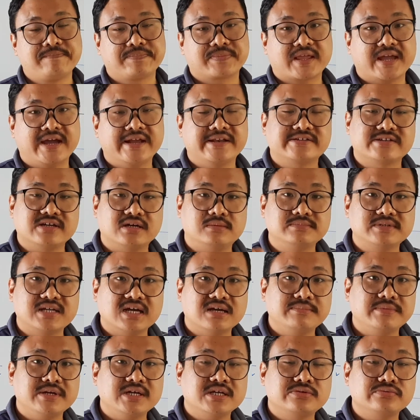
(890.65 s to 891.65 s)
And
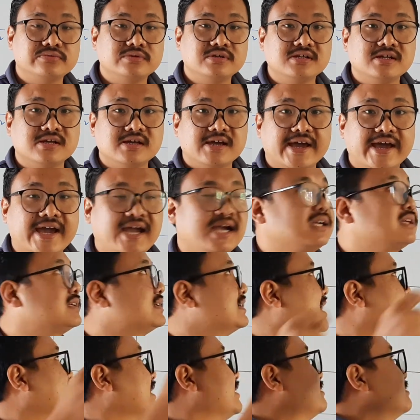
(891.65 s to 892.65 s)
sometime it will act
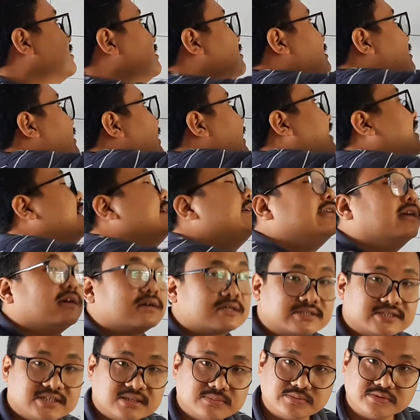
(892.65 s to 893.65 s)
like a
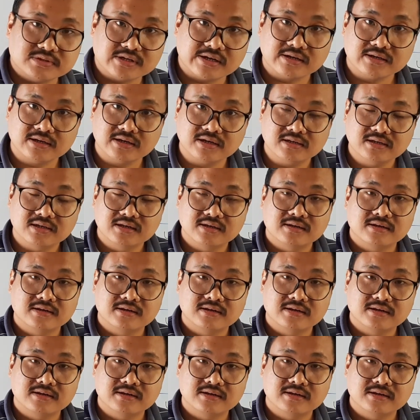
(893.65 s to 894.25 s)
inductive circuit,